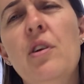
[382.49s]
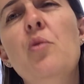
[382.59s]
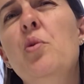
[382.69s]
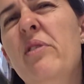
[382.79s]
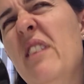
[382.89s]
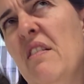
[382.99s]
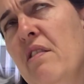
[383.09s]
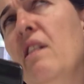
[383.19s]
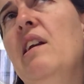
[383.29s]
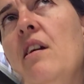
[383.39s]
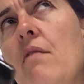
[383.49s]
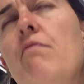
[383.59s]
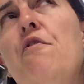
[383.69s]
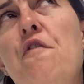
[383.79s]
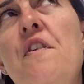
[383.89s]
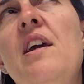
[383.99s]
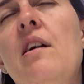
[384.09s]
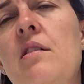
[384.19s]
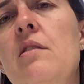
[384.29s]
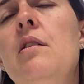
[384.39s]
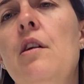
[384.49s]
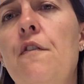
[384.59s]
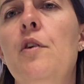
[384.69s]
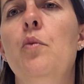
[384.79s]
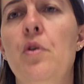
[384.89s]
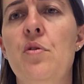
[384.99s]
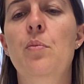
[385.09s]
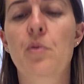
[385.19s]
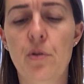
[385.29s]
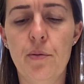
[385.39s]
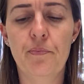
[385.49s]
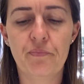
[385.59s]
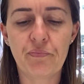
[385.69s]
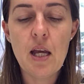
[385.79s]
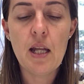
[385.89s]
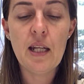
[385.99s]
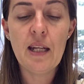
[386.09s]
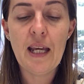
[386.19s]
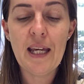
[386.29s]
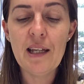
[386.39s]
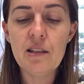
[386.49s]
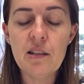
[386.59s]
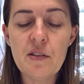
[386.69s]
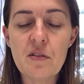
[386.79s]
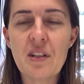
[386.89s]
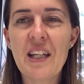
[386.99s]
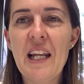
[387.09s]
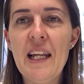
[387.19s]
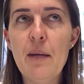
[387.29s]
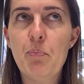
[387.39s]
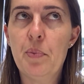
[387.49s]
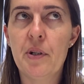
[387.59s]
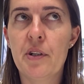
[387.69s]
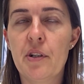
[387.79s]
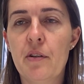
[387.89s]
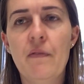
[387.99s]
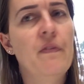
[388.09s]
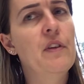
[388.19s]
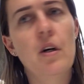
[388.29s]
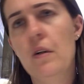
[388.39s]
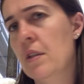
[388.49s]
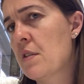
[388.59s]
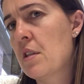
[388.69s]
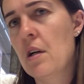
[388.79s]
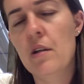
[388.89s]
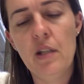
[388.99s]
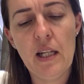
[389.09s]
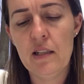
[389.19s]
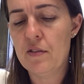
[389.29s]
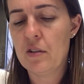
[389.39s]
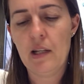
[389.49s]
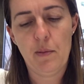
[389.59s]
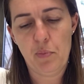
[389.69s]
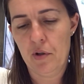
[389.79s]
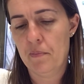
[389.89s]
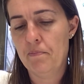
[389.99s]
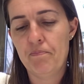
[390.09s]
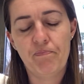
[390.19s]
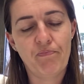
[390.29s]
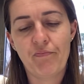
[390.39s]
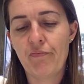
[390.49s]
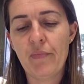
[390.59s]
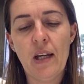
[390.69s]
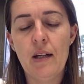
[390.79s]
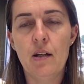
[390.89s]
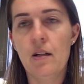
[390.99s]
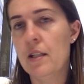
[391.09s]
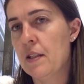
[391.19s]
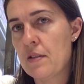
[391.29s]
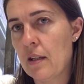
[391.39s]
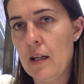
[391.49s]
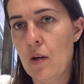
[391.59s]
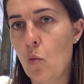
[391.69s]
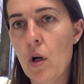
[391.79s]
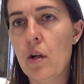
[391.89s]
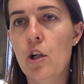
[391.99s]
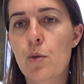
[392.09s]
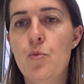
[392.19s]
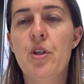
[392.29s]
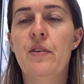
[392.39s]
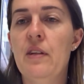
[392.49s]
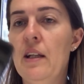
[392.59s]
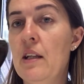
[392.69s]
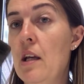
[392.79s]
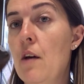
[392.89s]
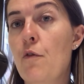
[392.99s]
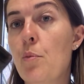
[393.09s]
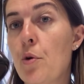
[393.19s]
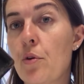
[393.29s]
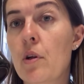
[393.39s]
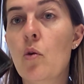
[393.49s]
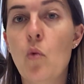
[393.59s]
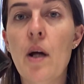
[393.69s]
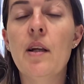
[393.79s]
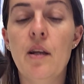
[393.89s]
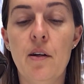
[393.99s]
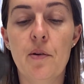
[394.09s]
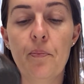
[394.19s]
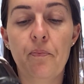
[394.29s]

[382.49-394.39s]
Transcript: You would definitely feel if it was a ball. Nails clipper. No, it's not a nails clipper. It's again one object and I have more than one here.